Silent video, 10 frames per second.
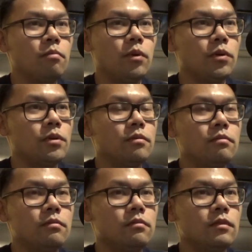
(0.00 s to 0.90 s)
Both
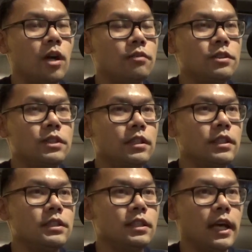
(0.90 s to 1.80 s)
officers
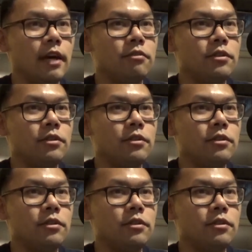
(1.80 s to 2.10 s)
enlisted have